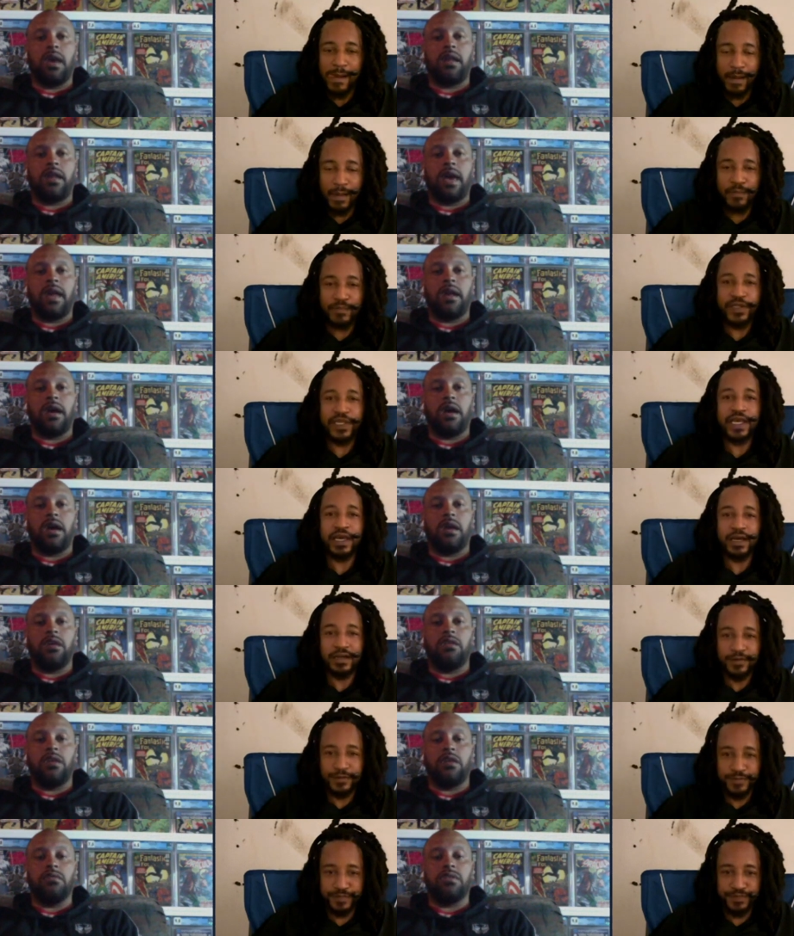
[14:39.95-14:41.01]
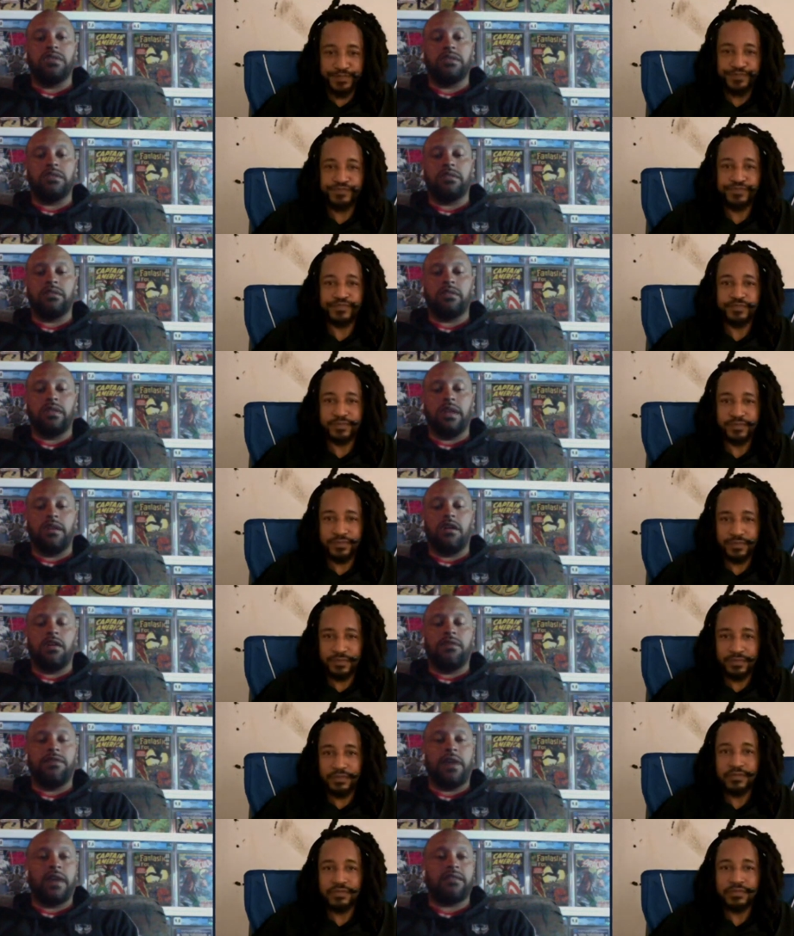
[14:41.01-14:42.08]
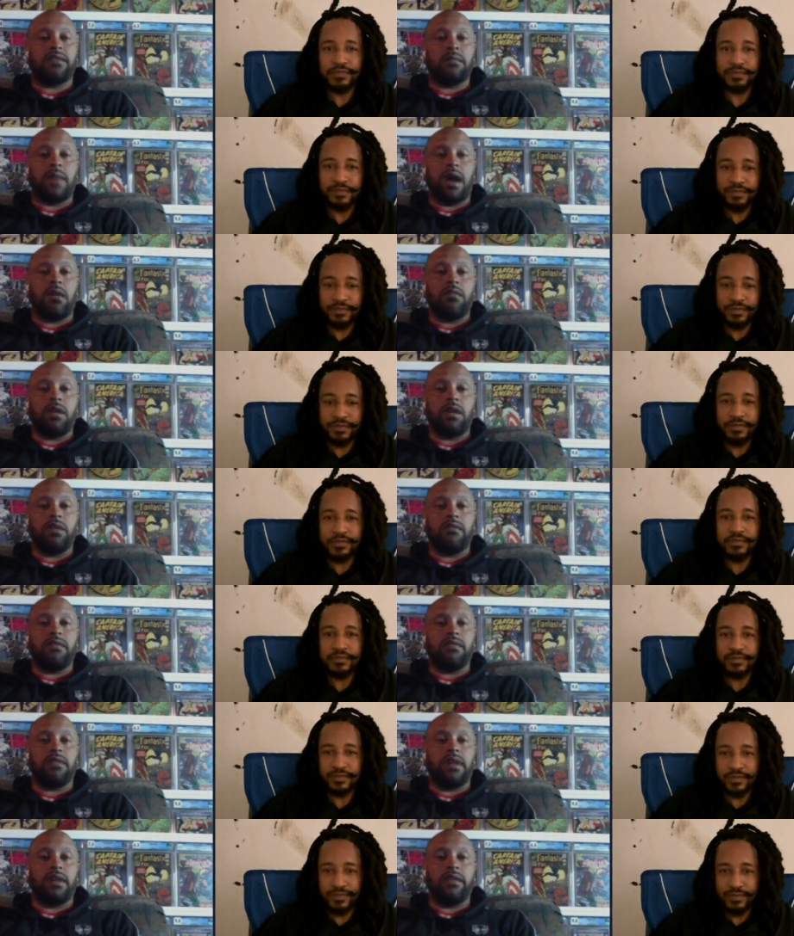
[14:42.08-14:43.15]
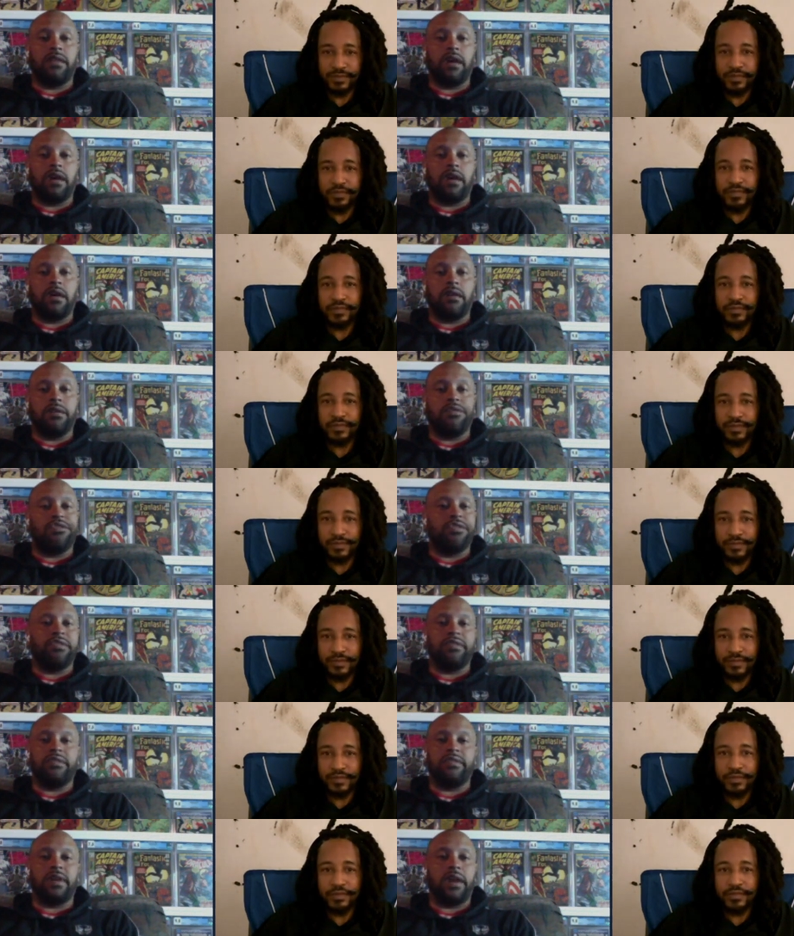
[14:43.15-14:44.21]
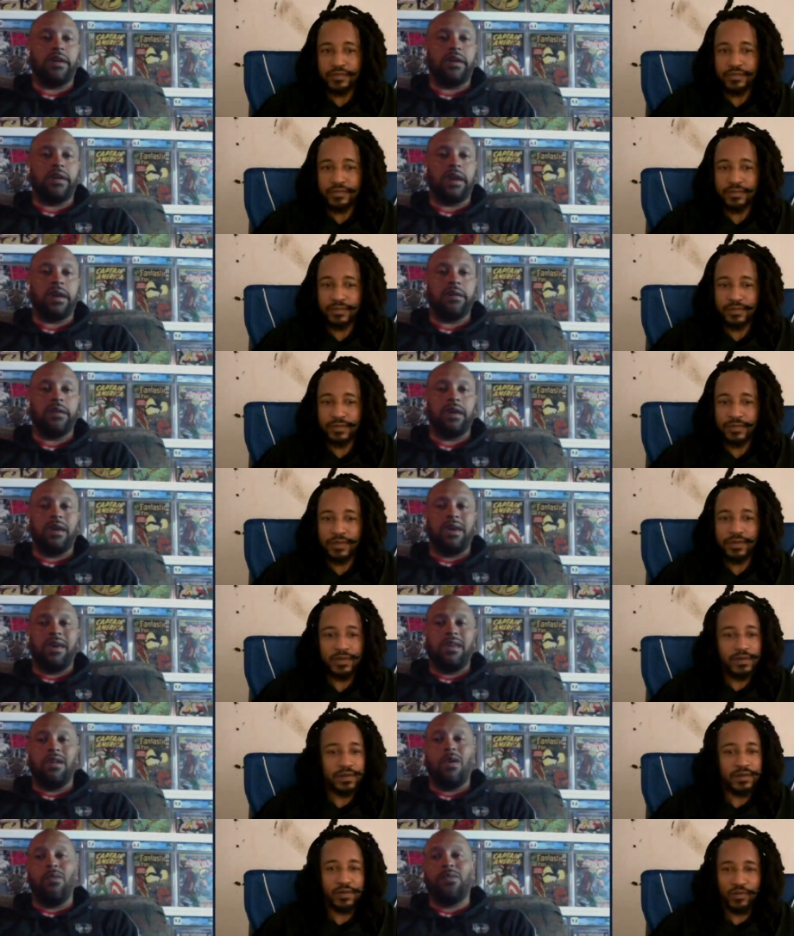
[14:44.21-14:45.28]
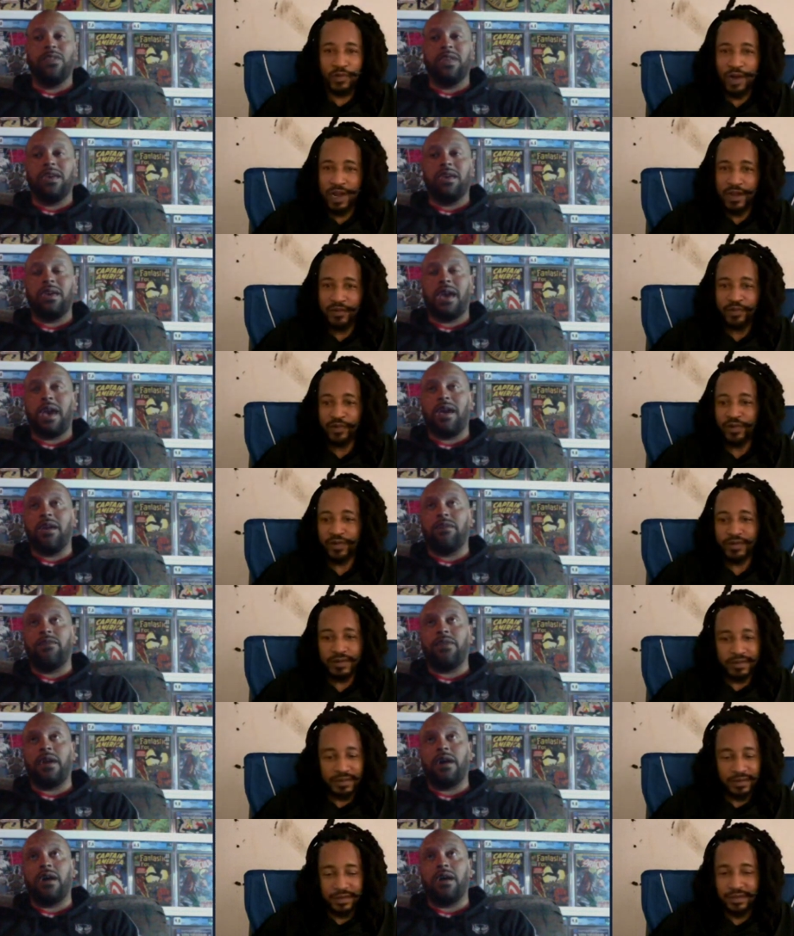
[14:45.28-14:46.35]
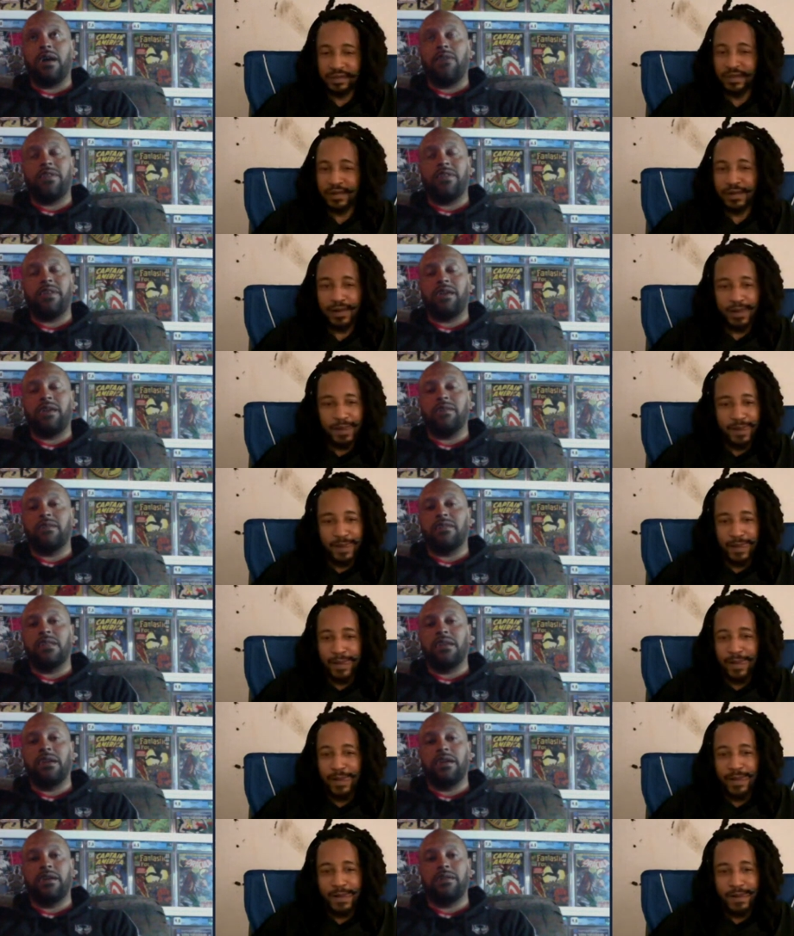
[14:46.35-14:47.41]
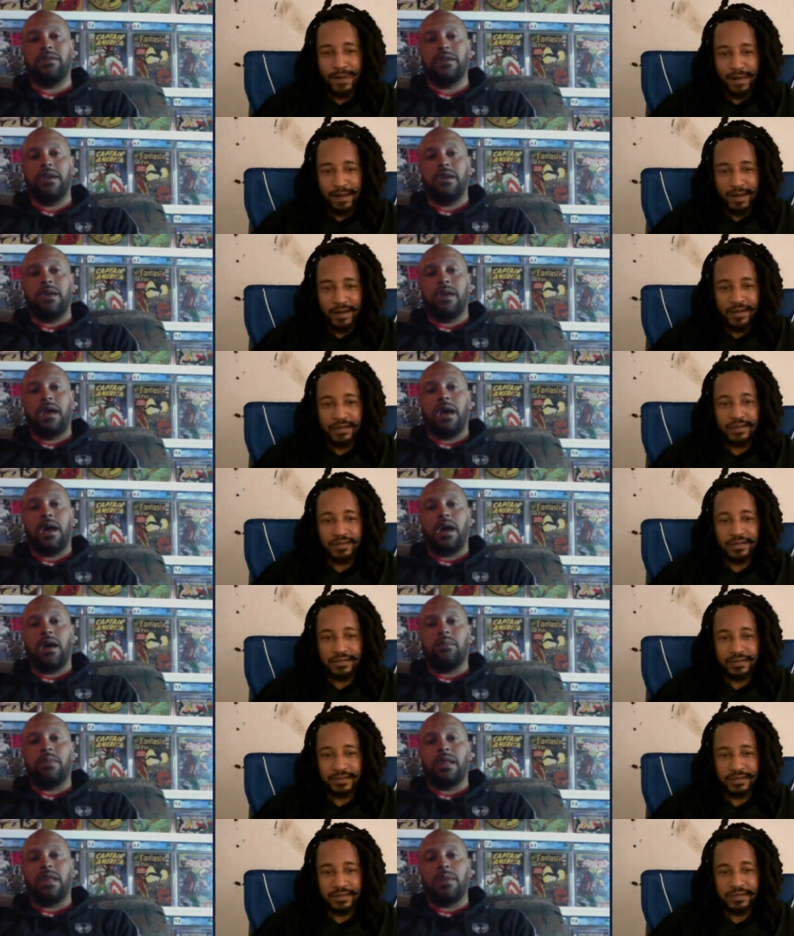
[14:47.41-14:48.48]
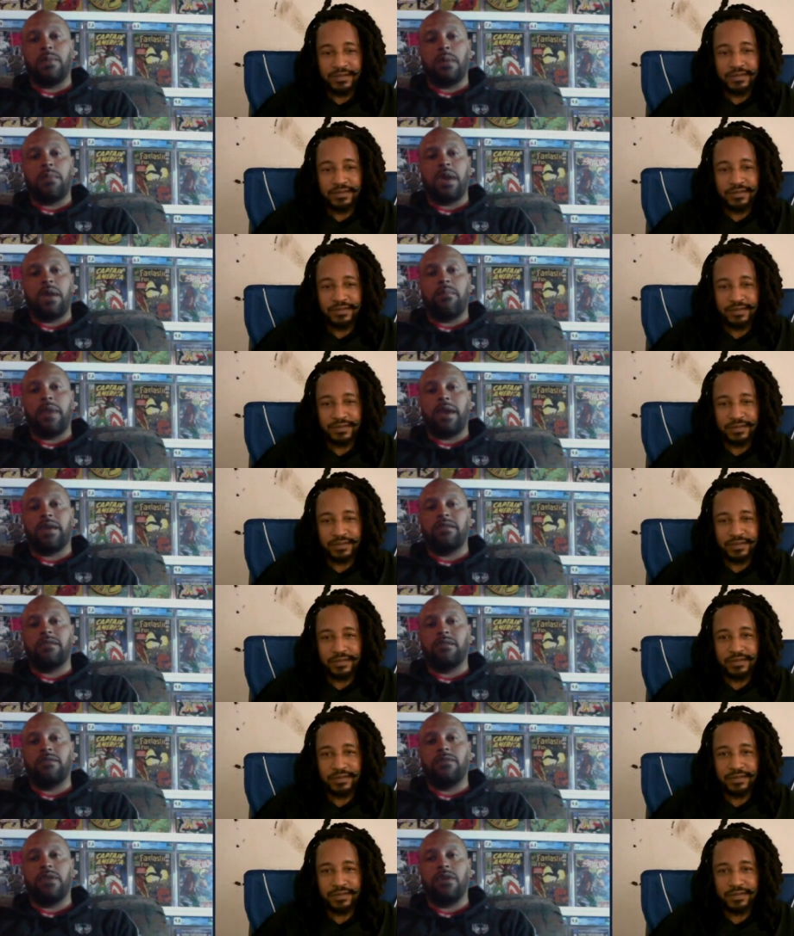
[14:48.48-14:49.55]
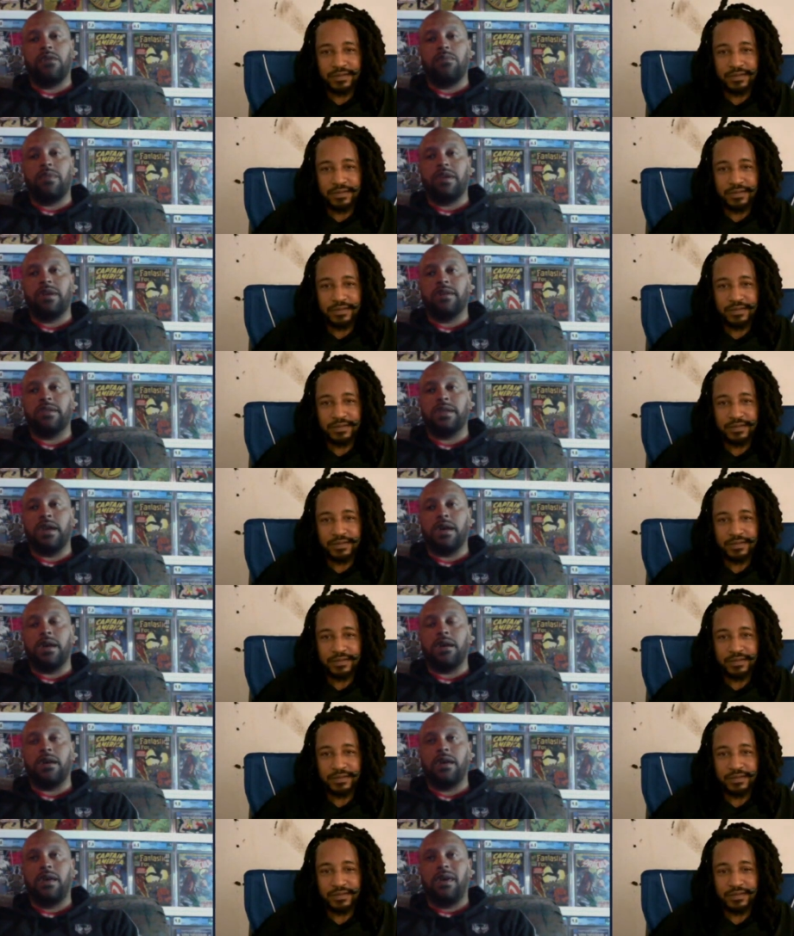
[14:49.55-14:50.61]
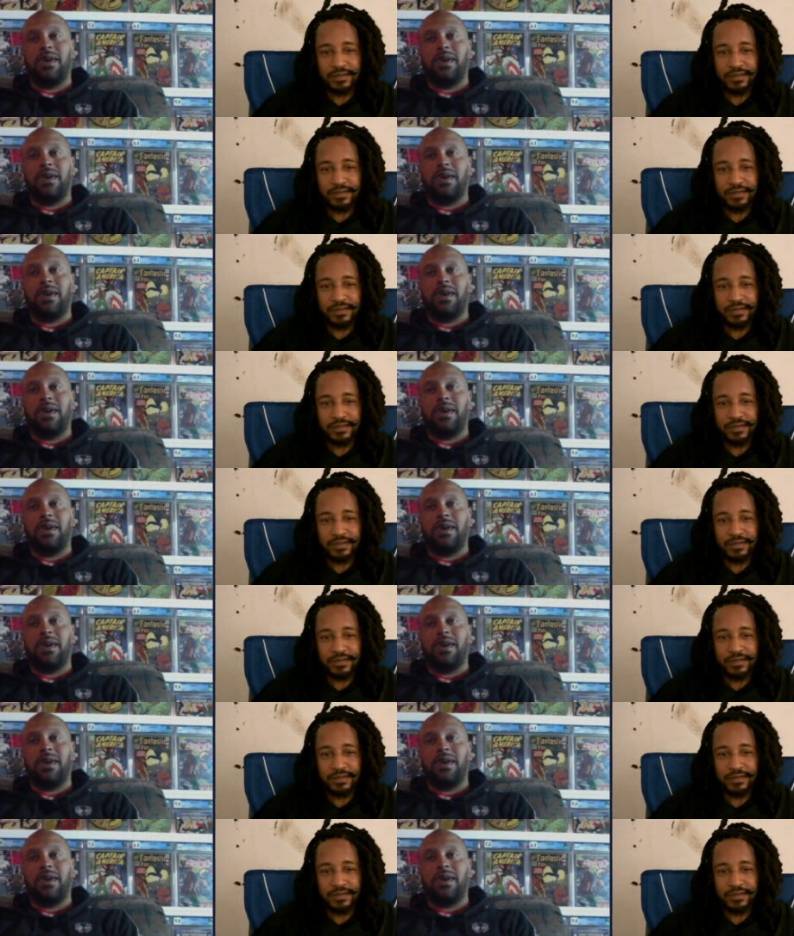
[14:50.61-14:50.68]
Speaker 1: and that uh, yeah. you know just let all the facts come out and just let uh, the courts decide that. And hopefully, right. hey, if uh, everything is cleared, um, they let my man back into the fold because uh,